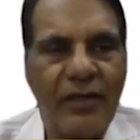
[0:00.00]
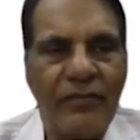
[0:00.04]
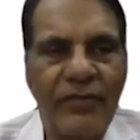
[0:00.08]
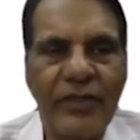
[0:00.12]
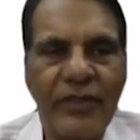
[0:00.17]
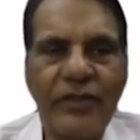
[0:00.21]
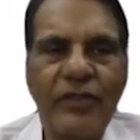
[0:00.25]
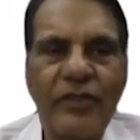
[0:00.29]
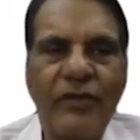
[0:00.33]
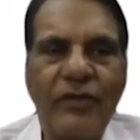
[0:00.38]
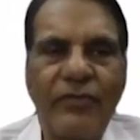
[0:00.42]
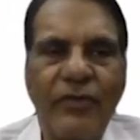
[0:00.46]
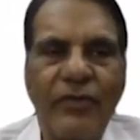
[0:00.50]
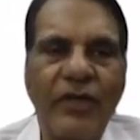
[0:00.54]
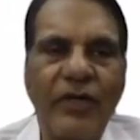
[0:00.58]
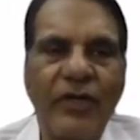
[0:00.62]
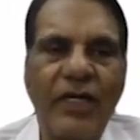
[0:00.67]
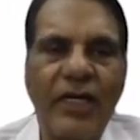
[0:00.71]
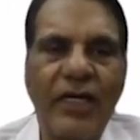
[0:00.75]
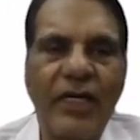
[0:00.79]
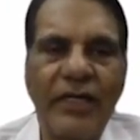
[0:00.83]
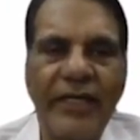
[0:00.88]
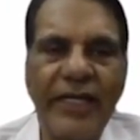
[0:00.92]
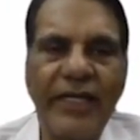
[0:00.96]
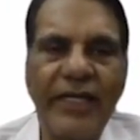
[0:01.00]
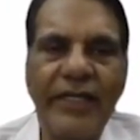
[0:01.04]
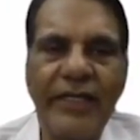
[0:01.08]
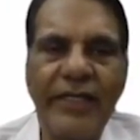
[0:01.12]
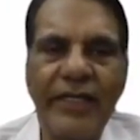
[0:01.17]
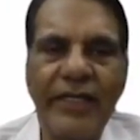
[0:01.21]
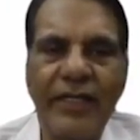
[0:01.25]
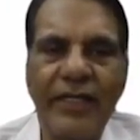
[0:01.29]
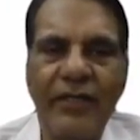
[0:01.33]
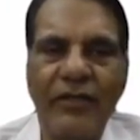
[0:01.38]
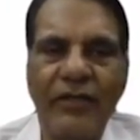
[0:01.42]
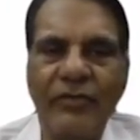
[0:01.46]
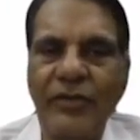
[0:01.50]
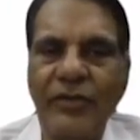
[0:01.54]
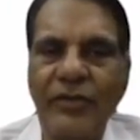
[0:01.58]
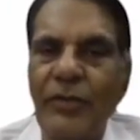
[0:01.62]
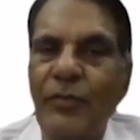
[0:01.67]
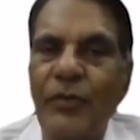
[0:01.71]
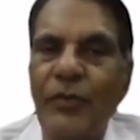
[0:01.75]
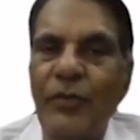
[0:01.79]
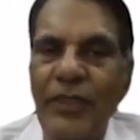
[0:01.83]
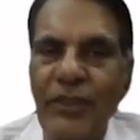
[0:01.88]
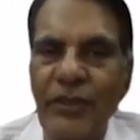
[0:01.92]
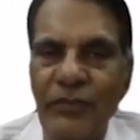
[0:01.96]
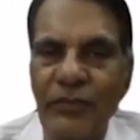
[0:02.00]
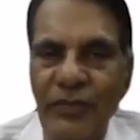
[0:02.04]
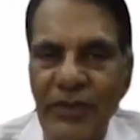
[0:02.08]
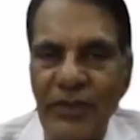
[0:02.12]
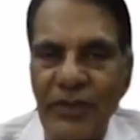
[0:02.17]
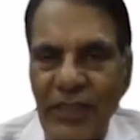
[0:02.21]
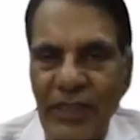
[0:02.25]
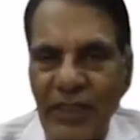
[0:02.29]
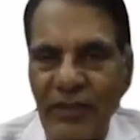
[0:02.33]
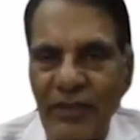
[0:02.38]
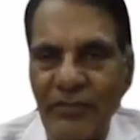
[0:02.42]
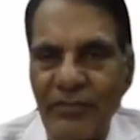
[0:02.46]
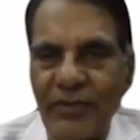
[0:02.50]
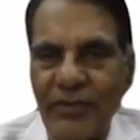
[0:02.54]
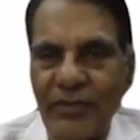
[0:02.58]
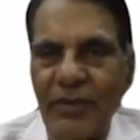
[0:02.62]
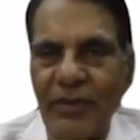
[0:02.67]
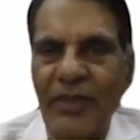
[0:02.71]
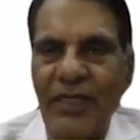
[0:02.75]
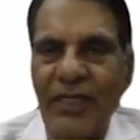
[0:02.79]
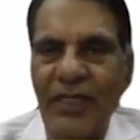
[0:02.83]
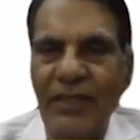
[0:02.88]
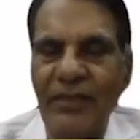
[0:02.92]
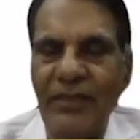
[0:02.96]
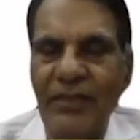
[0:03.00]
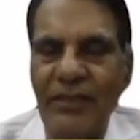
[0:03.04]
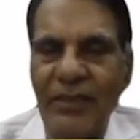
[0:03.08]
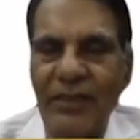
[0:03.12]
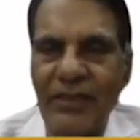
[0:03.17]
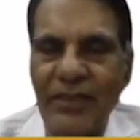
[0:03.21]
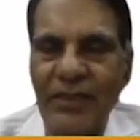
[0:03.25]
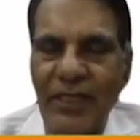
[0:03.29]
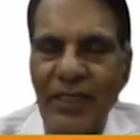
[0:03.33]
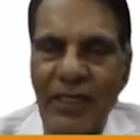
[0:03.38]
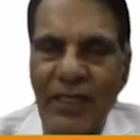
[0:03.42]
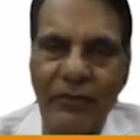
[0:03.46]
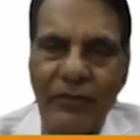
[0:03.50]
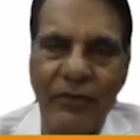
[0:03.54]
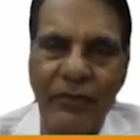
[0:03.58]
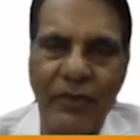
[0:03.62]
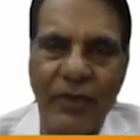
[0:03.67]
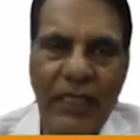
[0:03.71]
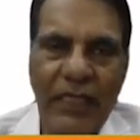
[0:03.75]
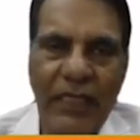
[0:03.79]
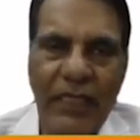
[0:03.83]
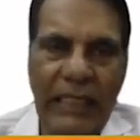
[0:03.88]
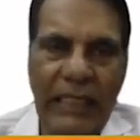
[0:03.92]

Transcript: First of all, take care of the points which I have summarized just now.